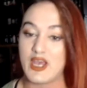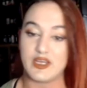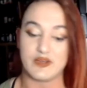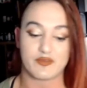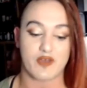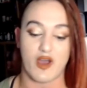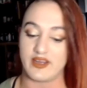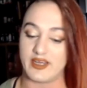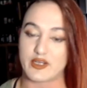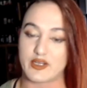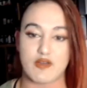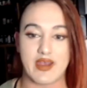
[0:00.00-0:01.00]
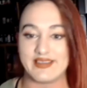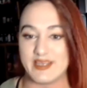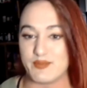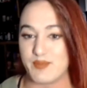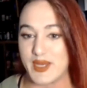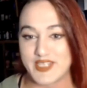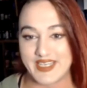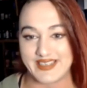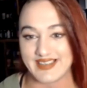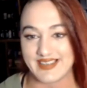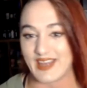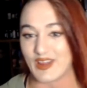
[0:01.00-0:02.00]
you've got your crazy
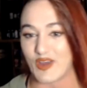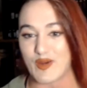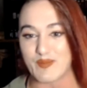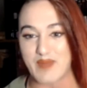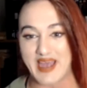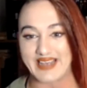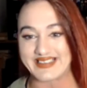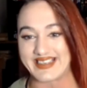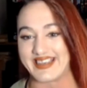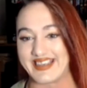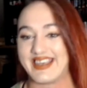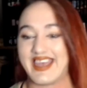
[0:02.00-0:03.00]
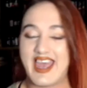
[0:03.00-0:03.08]
bitches like Laura Baxter.